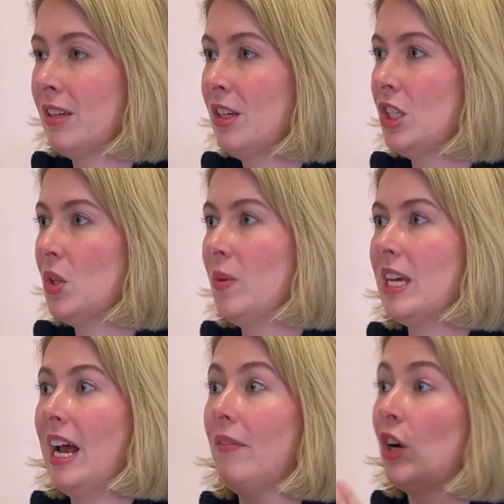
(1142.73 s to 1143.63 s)
So we can
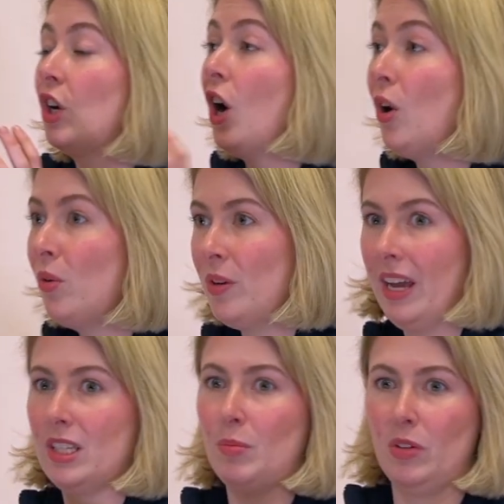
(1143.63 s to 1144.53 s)
have a code
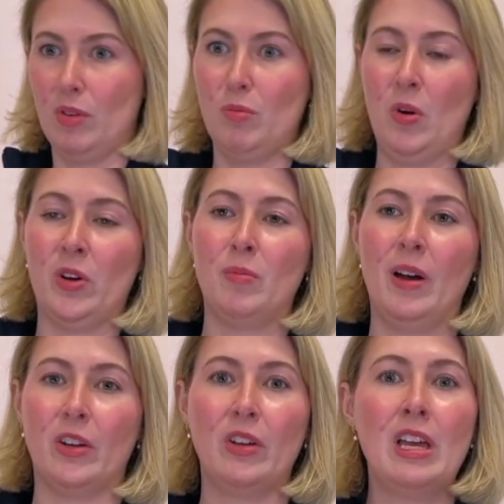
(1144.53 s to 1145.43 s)
expert reward
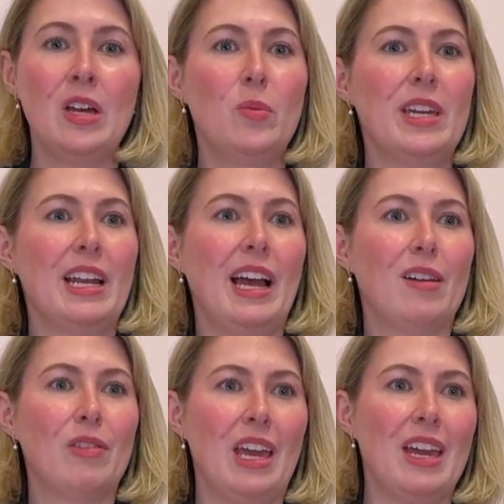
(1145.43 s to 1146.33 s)
model, we can
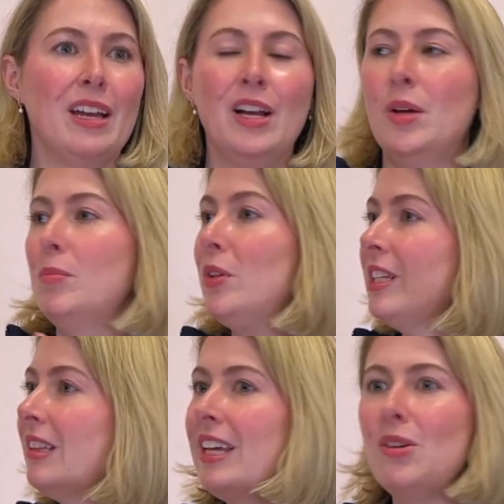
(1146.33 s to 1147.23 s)
have a
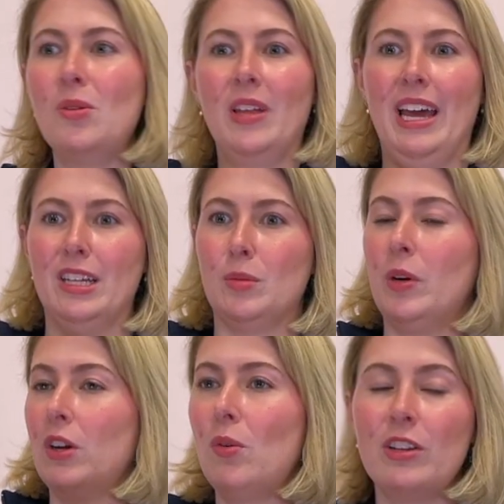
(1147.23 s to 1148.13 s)
multilingual
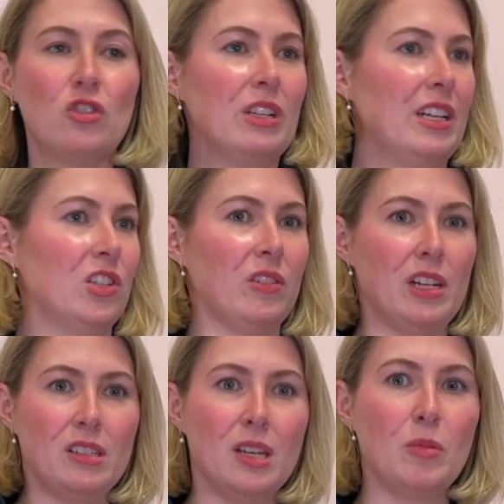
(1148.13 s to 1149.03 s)
expert question answering
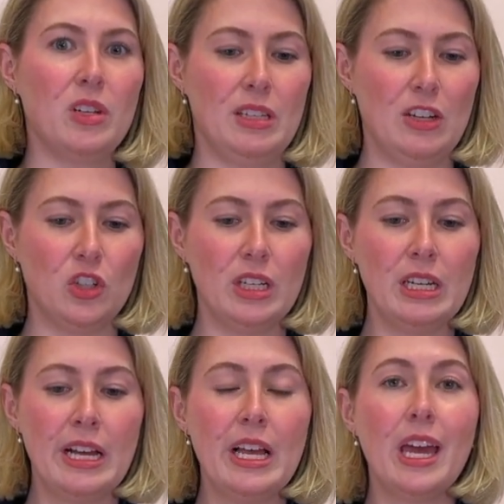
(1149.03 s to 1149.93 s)
and summarization,
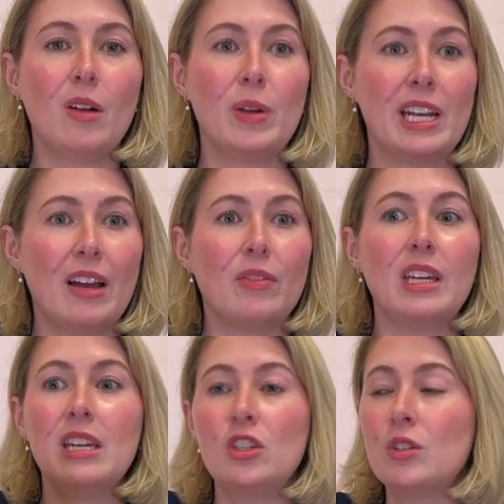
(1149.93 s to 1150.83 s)
and we can have
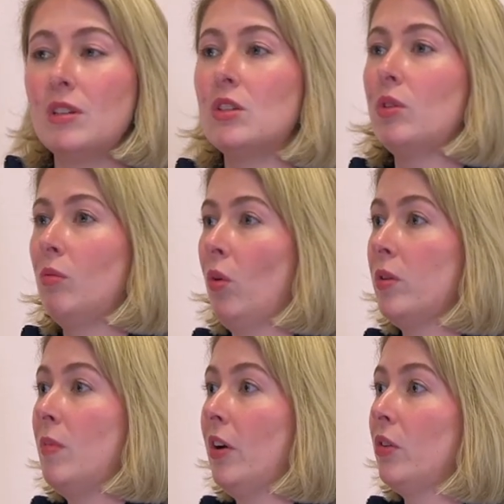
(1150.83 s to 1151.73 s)
each of these reward
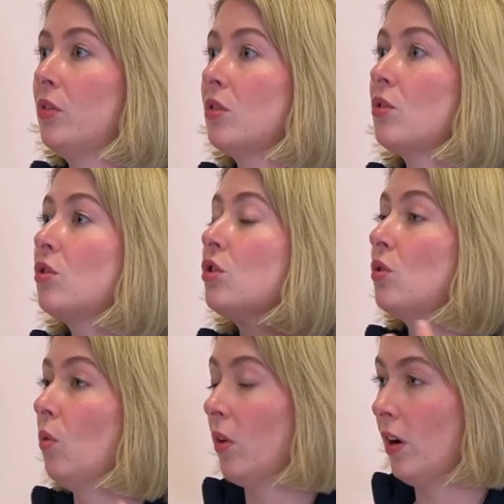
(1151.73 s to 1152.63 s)
models
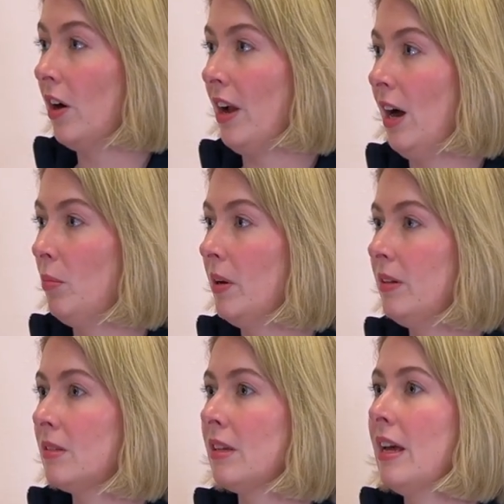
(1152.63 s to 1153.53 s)
score our
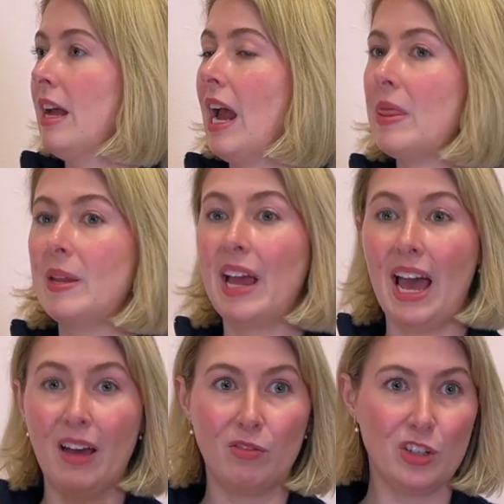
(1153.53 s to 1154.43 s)
outputs and then
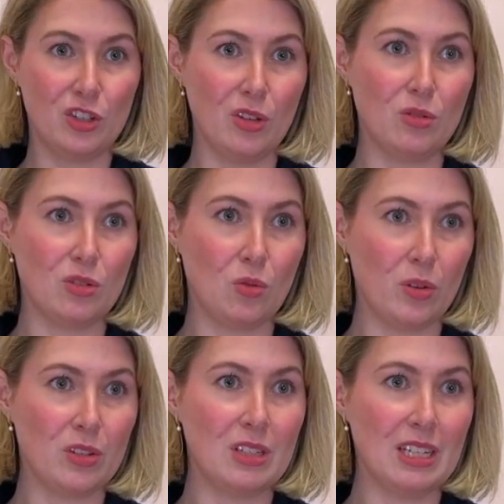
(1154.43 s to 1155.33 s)
average those
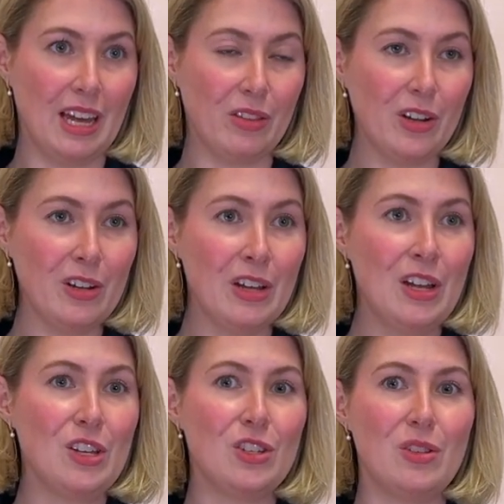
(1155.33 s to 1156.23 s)
scores together
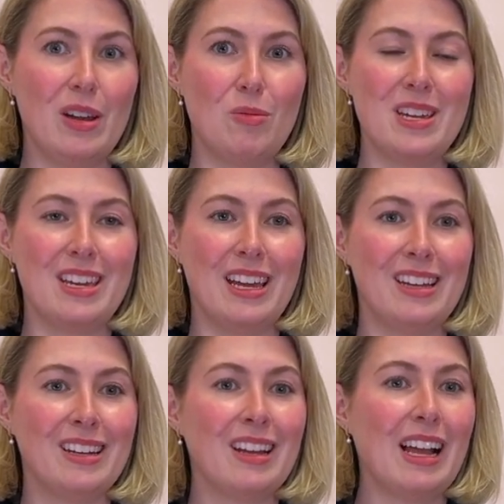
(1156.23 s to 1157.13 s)
so that we
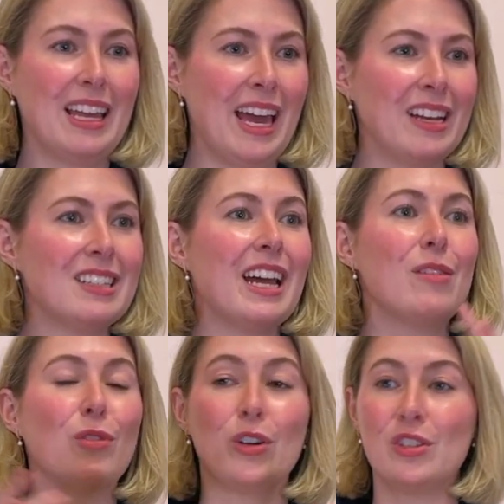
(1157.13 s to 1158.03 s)
can get
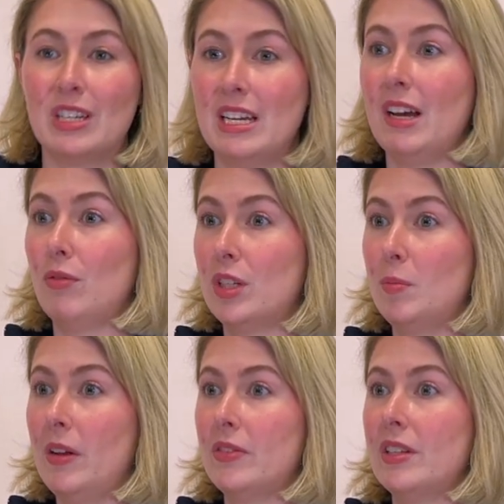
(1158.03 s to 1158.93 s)
diversity of
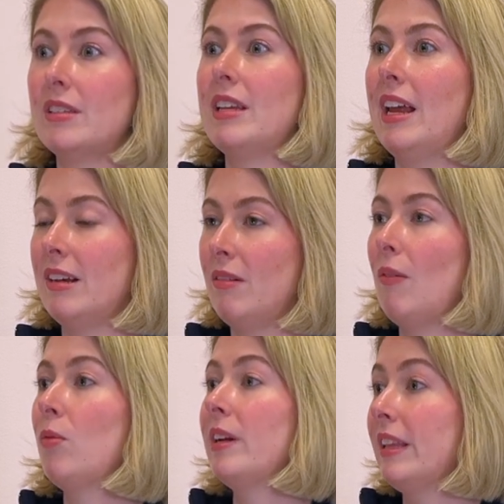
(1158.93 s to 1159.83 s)
responses and
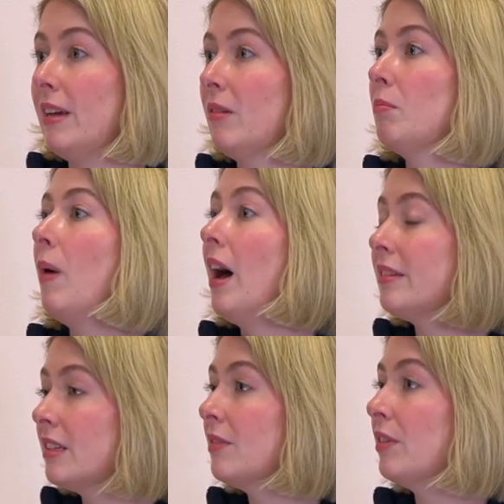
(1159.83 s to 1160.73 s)
really
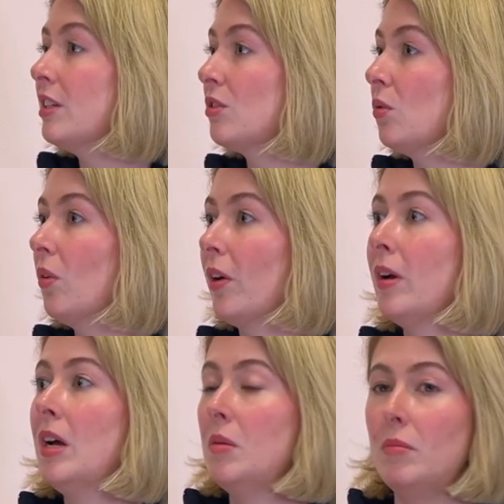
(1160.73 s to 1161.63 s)
positively score
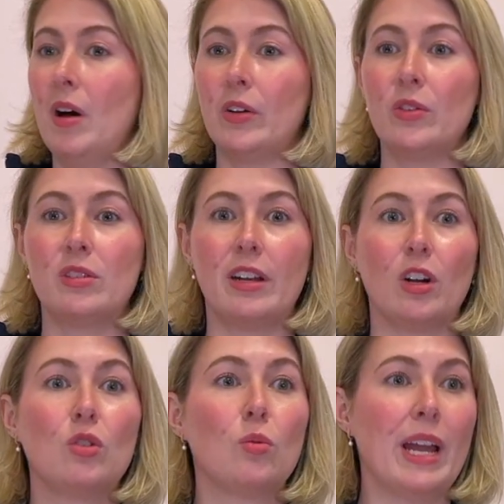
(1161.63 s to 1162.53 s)
models that are
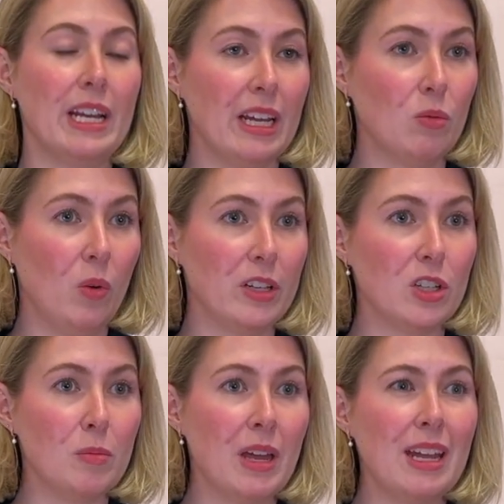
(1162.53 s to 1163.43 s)
great in one
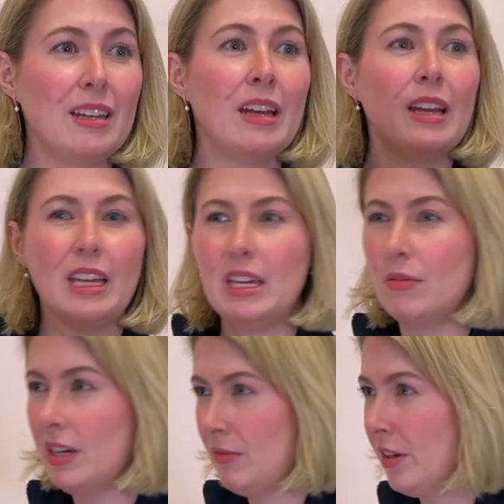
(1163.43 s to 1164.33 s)
domain,
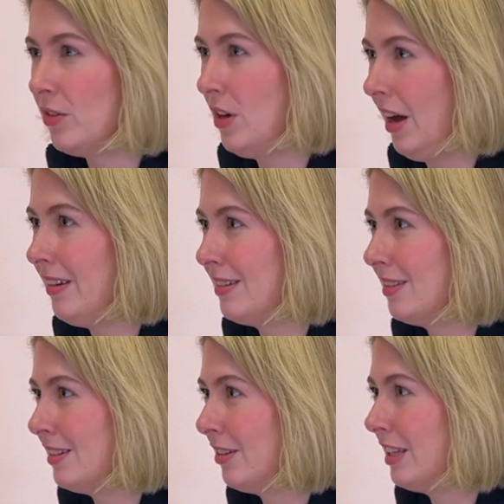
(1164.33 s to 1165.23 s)
even if they're not
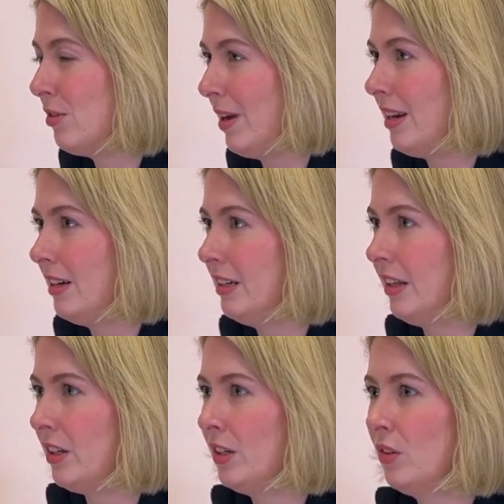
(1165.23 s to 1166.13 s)
necessarily great in
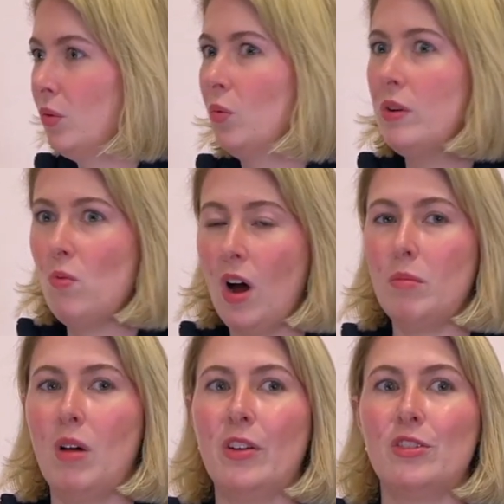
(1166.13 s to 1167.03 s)
another. We want
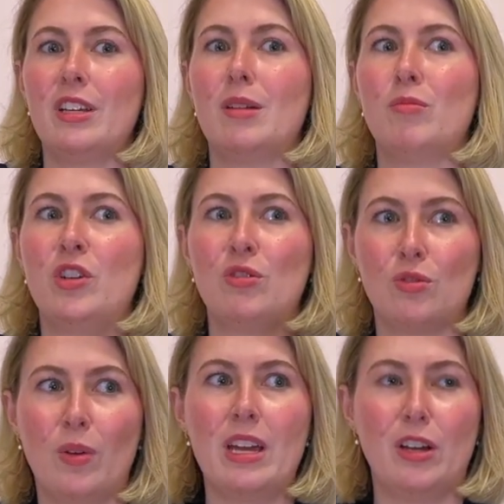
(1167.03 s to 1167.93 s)
models that can produce
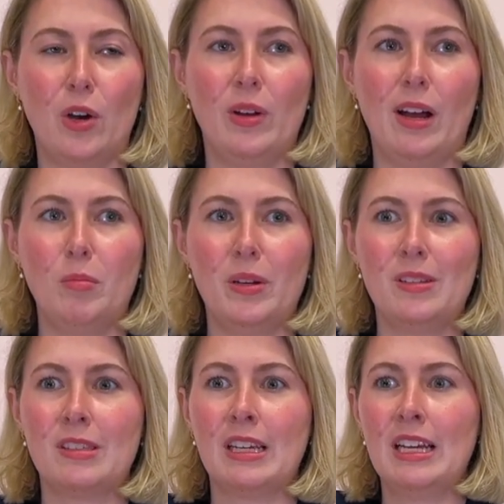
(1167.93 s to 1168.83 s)
great code
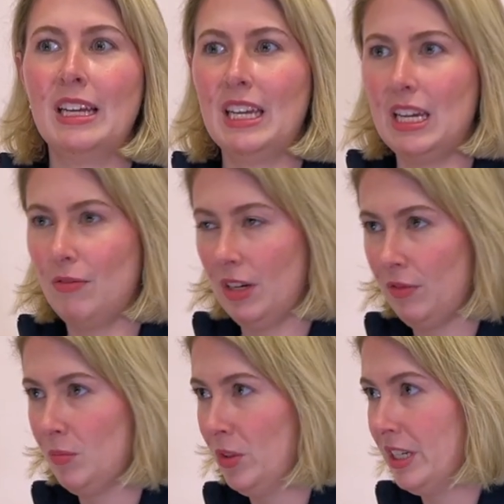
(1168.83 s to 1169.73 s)
outputs, even if
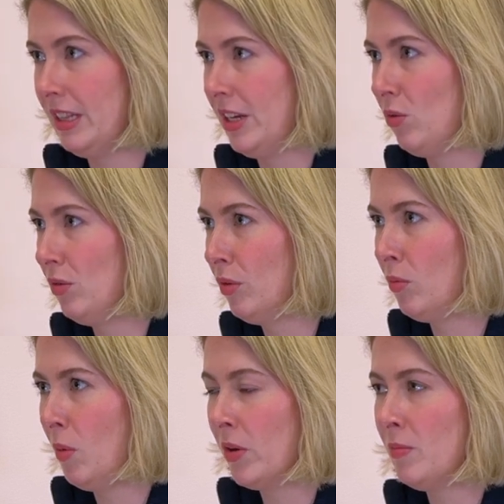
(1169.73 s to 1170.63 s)
a multilingual
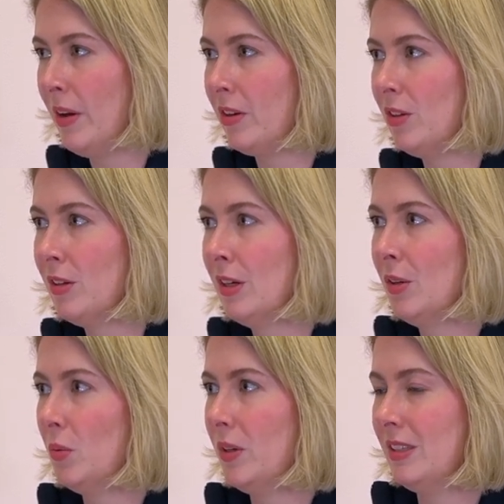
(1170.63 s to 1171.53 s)
reward model
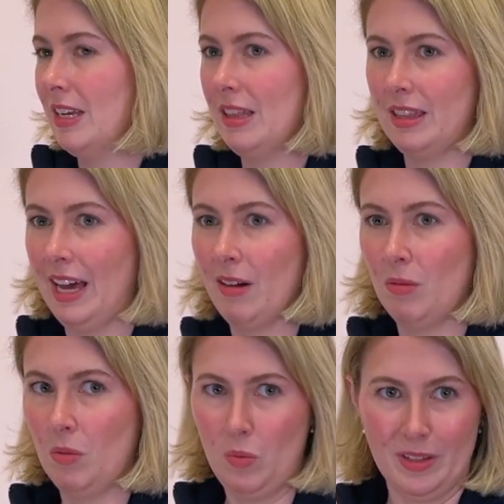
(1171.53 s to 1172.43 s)
would say that that
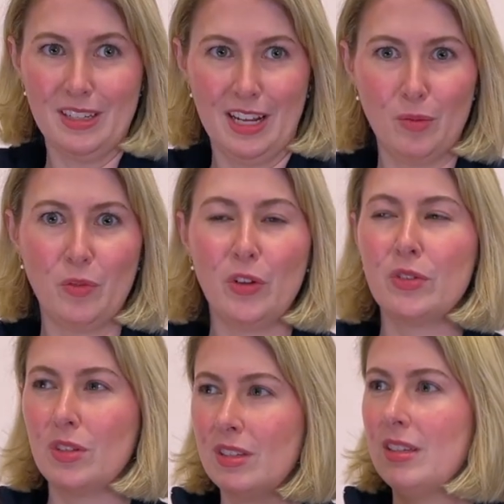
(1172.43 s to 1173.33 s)
wasn't helpful.
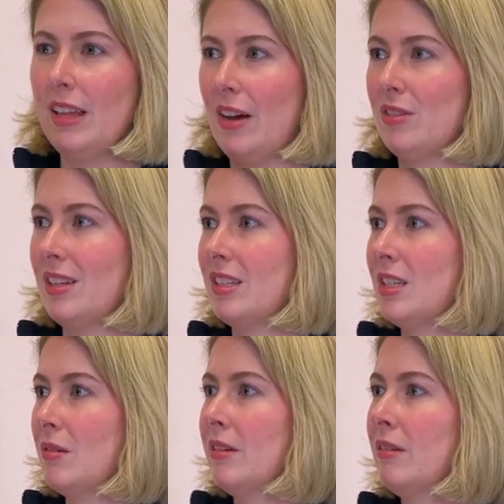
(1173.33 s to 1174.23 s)
So this allows us
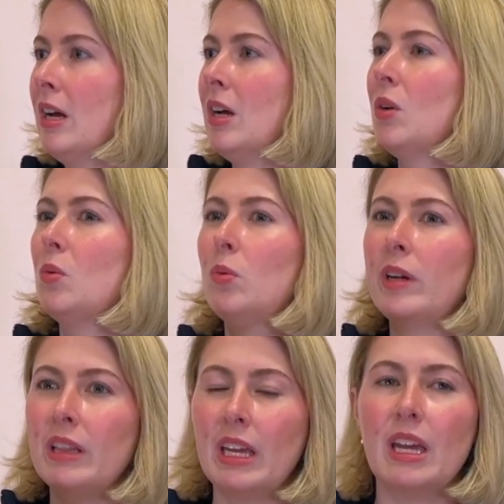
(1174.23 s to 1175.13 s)
to
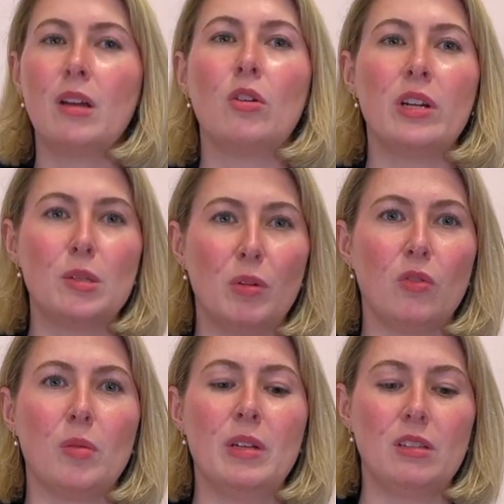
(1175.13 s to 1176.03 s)
really increase
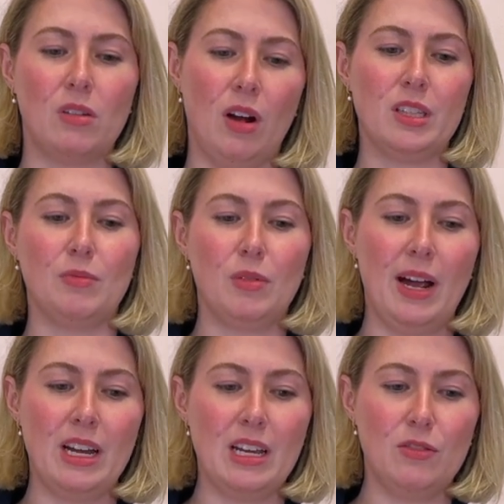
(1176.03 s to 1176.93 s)
performance across a
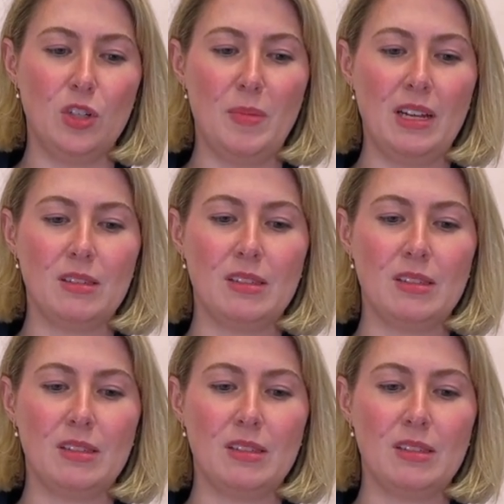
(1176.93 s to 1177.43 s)
variety of domains.